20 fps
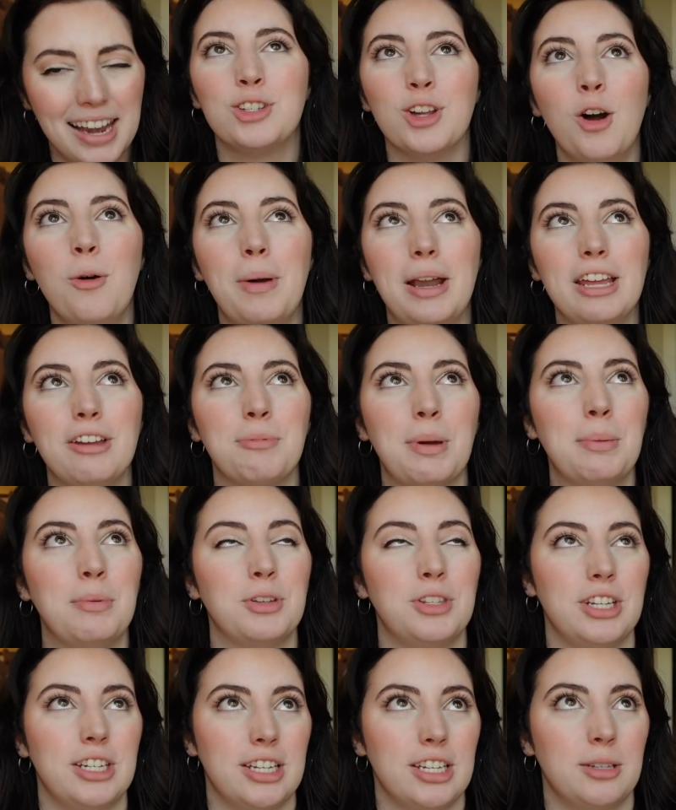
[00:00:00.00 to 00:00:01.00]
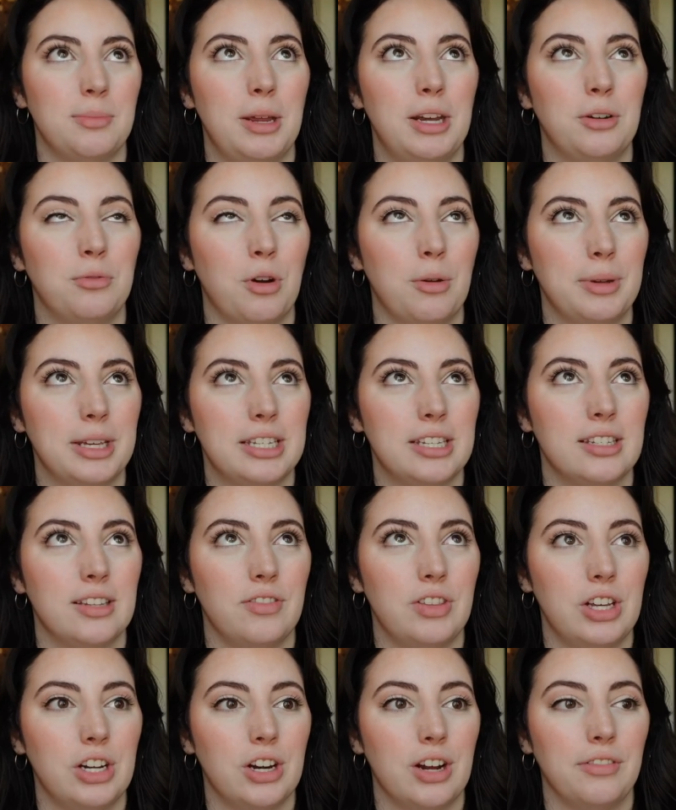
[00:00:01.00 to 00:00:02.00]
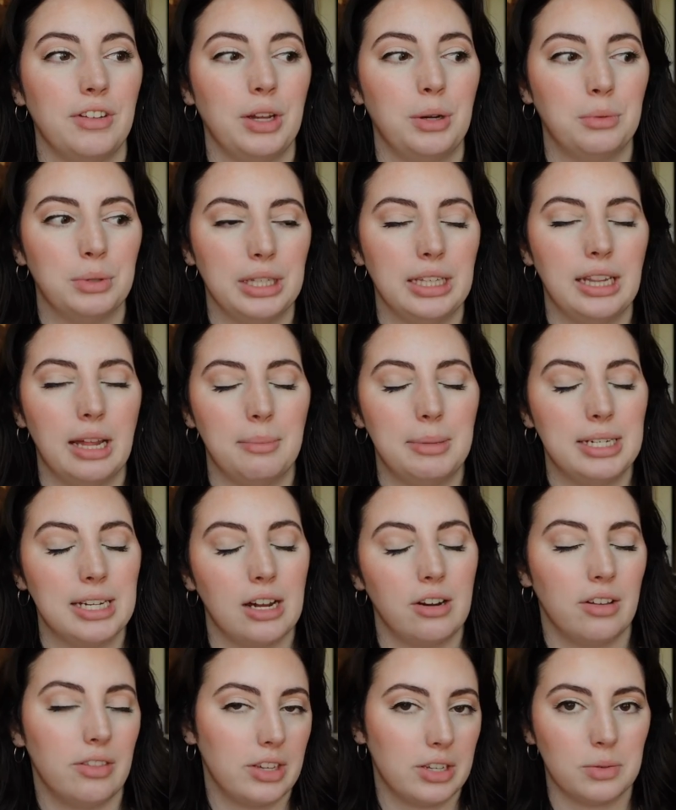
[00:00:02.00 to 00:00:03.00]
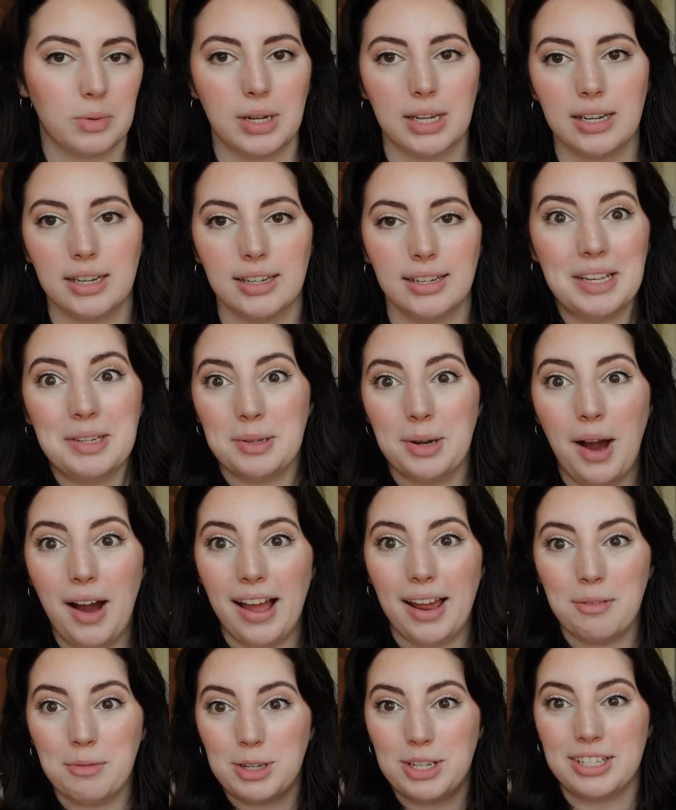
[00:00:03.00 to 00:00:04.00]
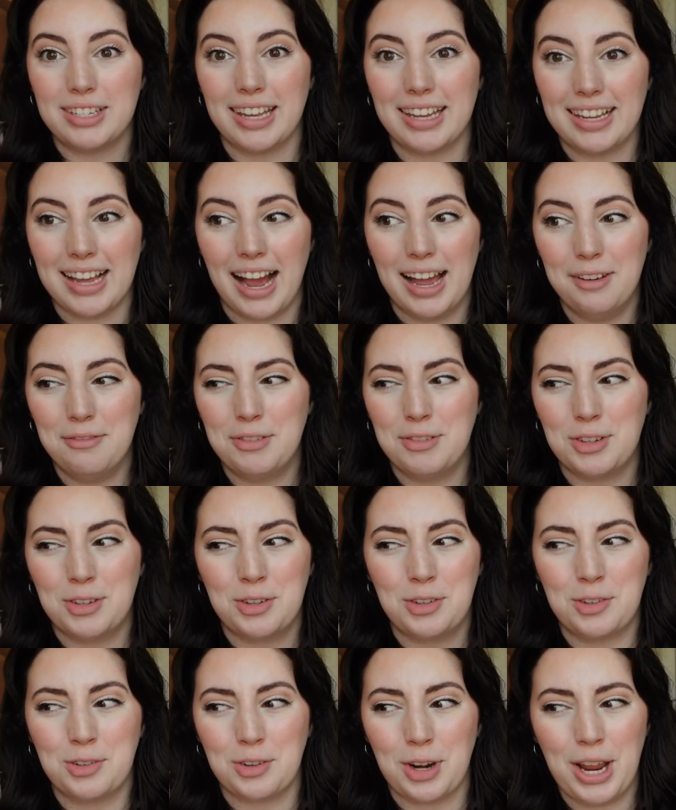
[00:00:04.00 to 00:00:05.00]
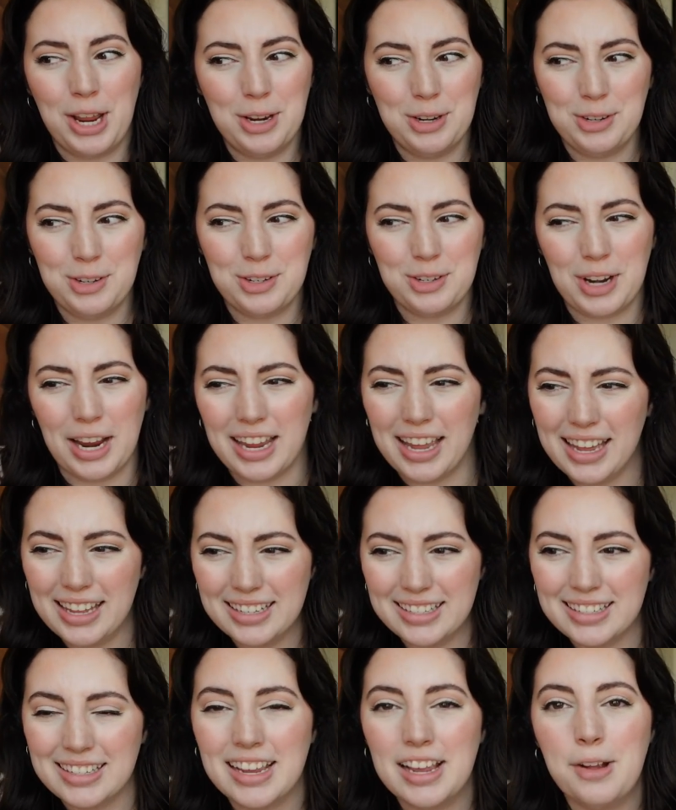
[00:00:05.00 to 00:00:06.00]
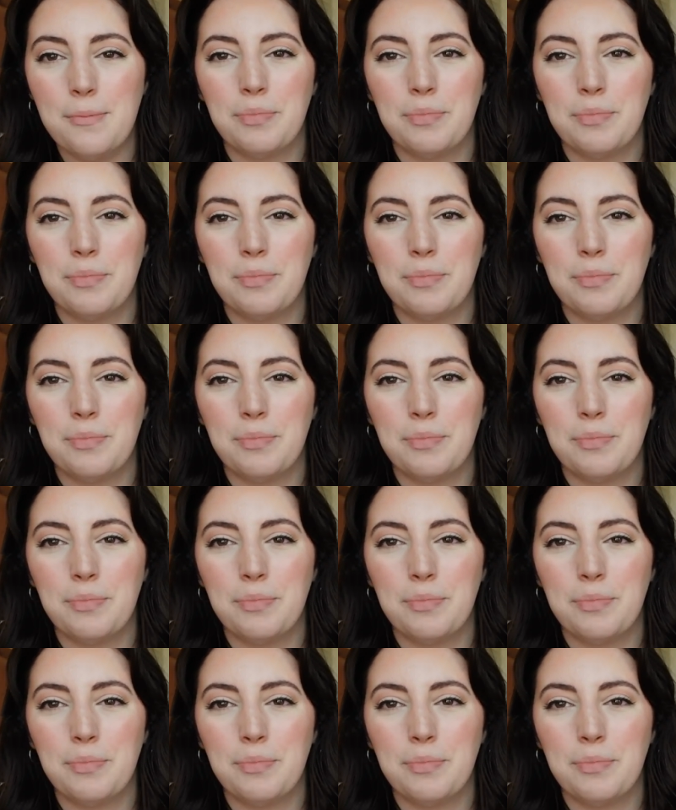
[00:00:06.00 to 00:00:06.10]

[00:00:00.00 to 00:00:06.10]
So many of my most anticipated romances of the year have like really let me down, and this one is not, which is like kind of strange, I guess.